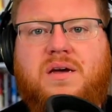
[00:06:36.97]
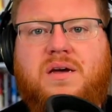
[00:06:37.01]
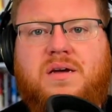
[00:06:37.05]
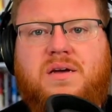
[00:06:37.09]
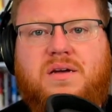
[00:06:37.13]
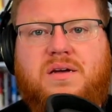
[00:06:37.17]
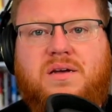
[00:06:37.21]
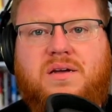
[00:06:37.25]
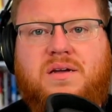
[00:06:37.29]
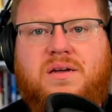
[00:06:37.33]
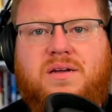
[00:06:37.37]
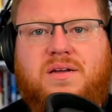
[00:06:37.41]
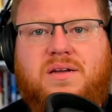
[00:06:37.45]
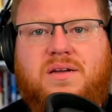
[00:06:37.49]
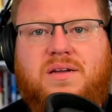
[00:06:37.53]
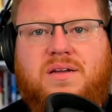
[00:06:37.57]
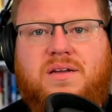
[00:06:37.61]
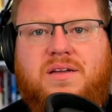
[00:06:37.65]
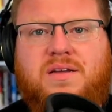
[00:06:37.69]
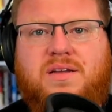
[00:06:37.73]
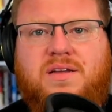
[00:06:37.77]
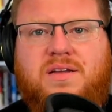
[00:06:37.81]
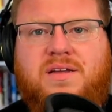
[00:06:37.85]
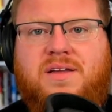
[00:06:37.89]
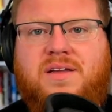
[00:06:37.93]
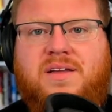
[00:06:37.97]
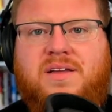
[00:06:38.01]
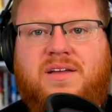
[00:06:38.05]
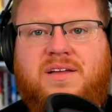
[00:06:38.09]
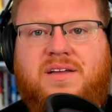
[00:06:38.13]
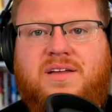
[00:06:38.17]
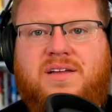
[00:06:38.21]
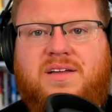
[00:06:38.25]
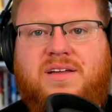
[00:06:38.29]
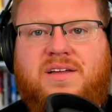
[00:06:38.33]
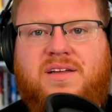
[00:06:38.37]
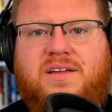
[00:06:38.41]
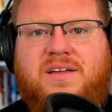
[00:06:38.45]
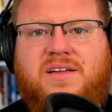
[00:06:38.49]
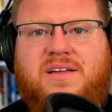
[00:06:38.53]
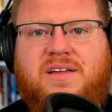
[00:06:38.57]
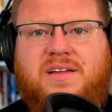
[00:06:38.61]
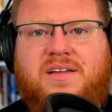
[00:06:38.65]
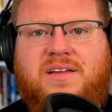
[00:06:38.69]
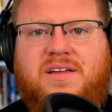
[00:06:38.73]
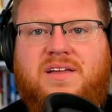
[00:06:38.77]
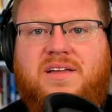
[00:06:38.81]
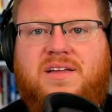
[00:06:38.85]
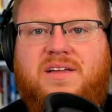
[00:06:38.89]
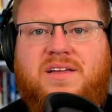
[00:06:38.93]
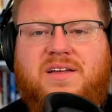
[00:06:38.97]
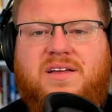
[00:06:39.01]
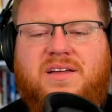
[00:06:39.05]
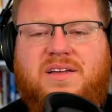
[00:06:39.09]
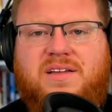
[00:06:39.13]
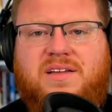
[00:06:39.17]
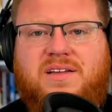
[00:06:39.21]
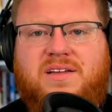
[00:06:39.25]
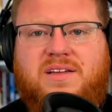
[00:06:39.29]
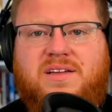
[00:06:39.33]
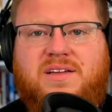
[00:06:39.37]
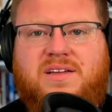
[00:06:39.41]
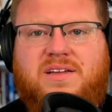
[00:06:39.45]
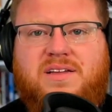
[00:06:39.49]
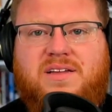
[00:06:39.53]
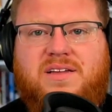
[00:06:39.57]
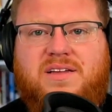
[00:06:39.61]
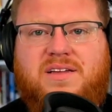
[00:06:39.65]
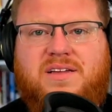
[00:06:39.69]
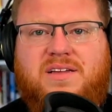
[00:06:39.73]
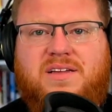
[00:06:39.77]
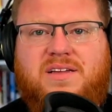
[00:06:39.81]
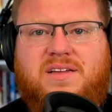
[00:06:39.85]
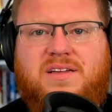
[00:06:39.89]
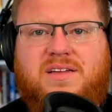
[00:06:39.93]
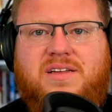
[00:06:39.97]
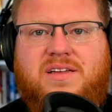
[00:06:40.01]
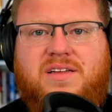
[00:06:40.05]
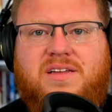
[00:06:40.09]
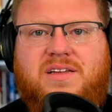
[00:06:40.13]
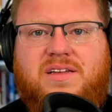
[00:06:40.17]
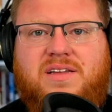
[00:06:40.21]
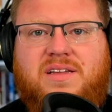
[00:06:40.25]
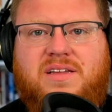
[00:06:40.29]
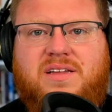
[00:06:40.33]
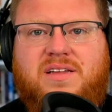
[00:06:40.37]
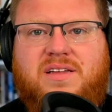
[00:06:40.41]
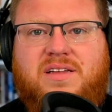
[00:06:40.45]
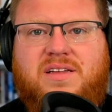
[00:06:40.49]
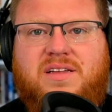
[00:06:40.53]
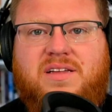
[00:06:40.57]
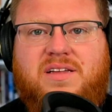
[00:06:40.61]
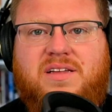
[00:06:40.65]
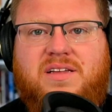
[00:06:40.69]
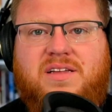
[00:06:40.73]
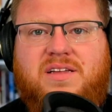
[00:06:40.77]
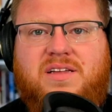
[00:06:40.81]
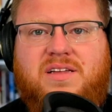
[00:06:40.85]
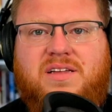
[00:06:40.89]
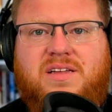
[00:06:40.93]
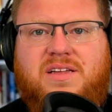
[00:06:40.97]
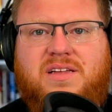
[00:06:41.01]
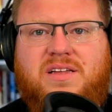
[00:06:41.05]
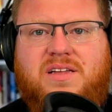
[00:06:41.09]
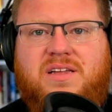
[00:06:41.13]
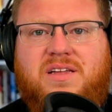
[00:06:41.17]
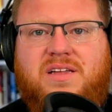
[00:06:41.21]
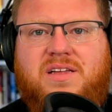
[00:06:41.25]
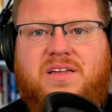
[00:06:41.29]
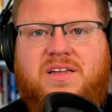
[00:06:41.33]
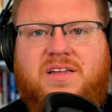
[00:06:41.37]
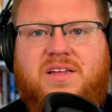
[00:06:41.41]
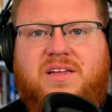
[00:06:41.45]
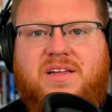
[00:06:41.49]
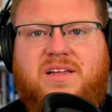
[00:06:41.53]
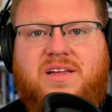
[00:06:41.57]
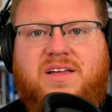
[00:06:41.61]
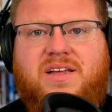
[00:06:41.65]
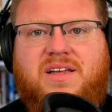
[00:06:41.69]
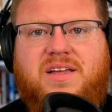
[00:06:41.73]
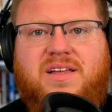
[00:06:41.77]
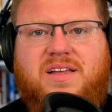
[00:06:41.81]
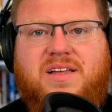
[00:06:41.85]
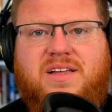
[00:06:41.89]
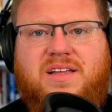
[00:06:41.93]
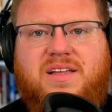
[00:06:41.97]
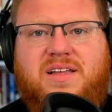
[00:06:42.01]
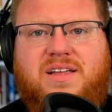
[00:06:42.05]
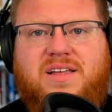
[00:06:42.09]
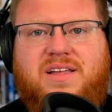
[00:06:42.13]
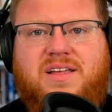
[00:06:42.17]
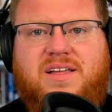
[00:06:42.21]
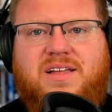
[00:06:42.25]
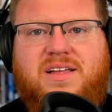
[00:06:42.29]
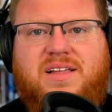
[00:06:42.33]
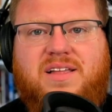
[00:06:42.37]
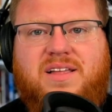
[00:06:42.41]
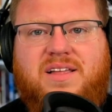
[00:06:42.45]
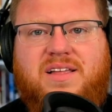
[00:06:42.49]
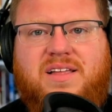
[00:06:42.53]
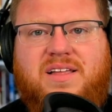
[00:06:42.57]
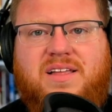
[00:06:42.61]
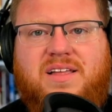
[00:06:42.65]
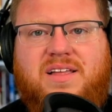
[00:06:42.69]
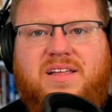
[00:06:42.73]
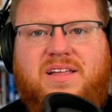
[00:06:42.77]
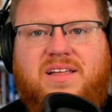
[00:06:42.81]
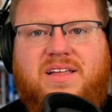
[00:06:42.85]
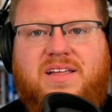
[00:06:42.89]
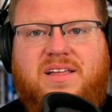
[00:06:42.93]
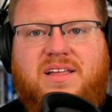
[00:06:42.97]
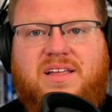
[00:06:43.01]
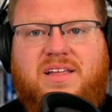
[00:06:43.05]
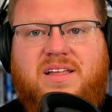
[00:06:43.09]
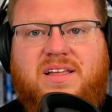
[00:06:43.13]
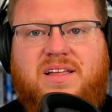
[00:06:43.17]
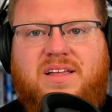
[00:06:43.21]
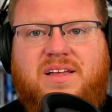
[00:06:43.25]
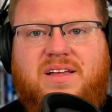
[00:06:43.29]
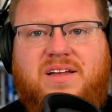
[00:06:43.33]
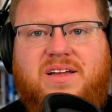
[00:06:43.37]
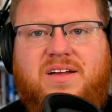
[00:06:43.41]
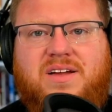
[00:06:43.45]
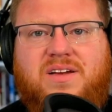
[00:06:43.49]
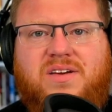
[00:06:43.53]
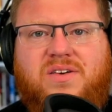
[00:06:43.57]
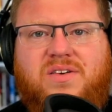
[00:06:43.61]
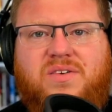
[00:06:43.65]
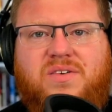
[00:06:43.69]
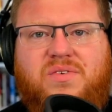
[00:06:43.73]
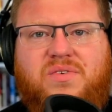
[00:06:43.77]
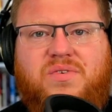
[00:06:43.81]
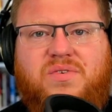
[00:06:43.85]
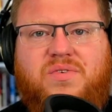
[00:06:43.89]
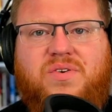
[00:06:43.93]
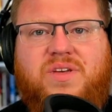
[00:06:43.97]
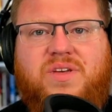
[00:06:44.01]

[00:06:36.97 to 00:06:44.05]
The person shown says nothing.